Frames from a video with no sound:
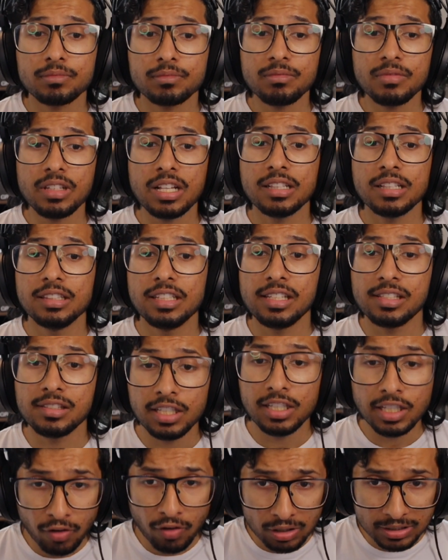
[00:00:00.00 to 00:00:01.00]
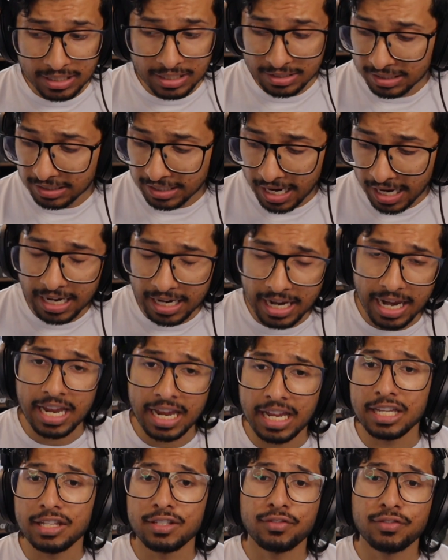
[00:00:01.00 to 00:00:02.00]
The Seed Vault SDK is
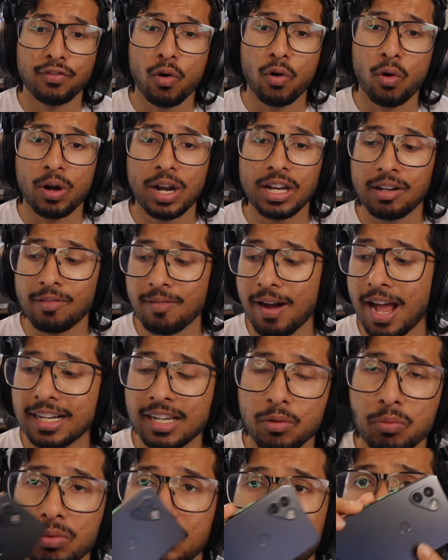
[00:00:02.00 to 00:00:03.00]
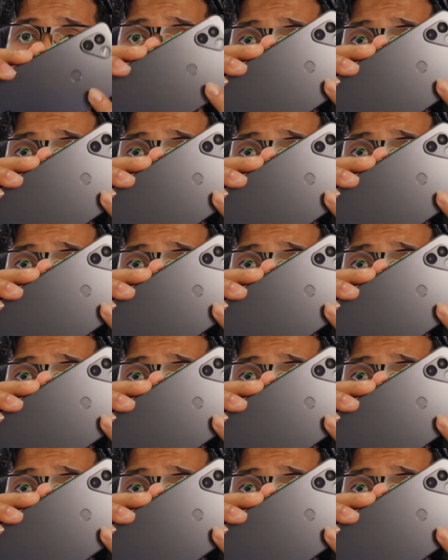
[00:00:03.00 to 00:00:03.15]
for interacting with the Seed